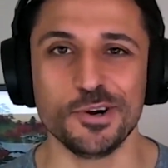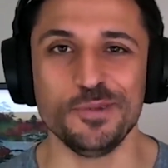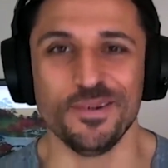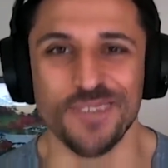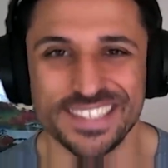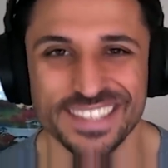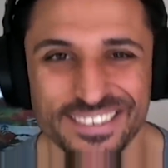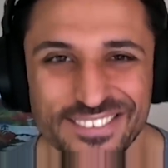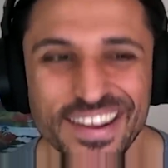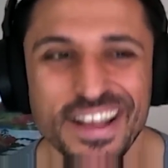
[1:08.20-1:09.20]
about
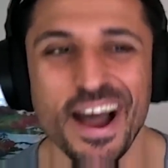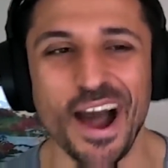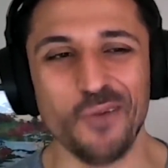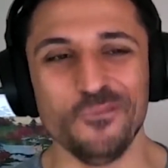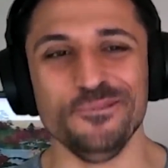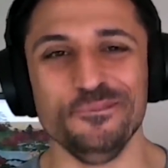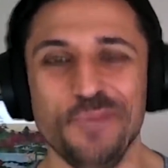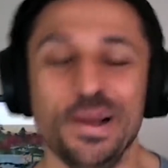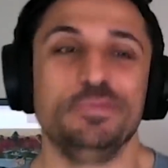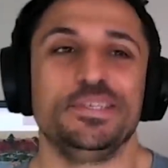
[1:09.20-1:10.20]
myself. Um, my
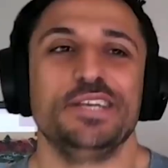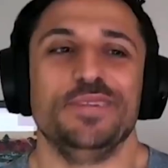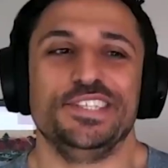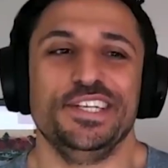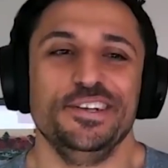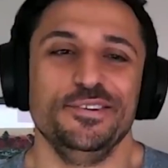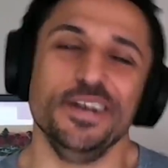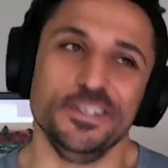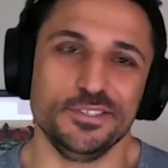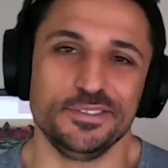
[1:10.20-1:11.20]
name is Nick Bencino,
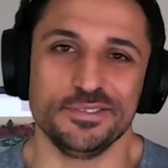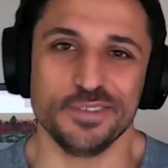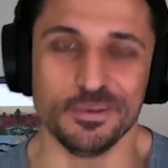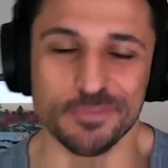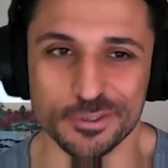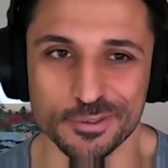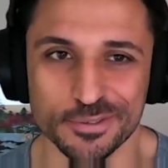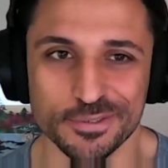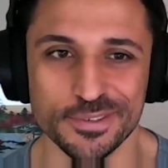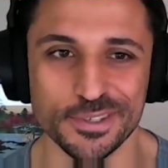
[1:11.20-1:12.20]
as I'm sure
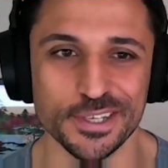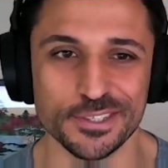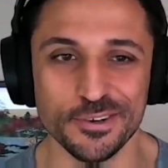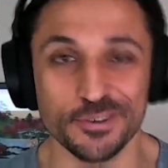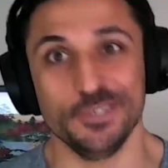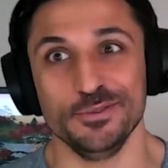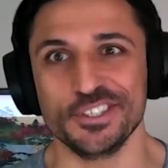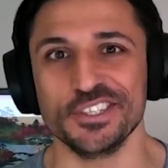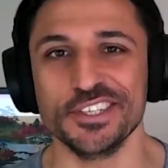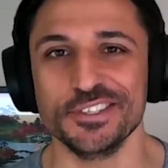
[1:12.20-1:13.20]
you guys know because I was
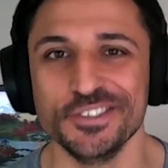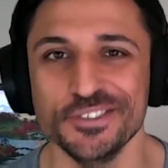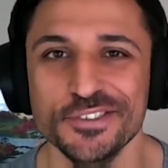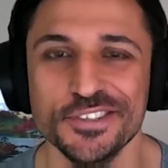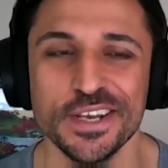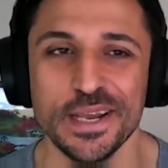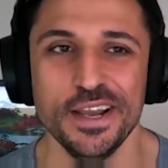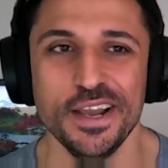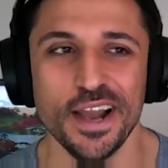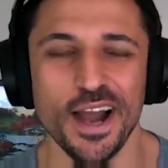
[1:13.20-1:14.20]
just introduced.
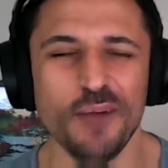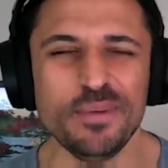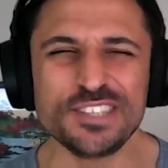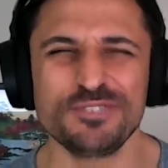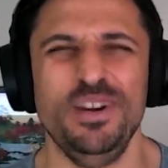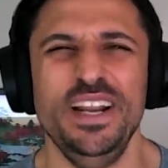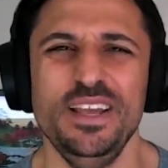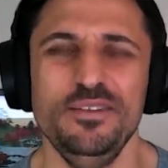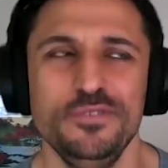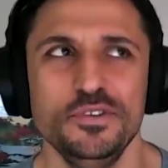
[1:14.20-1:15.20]
Uh, I've been
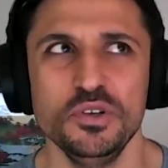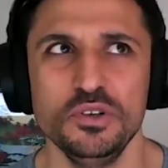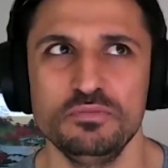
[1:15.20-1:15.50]
trading for